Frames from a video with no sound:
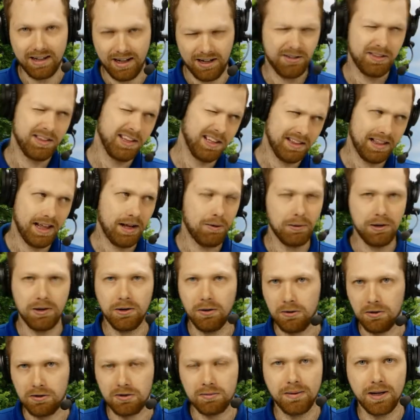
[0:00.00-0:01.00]
I don't think they would
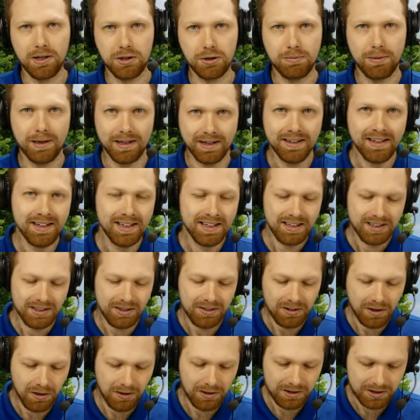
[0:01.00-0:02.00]
notice much, but
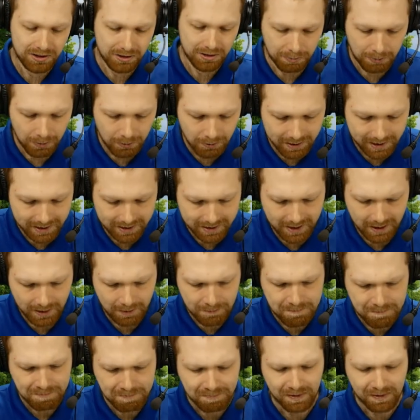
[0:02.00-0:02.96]
you notice the point there.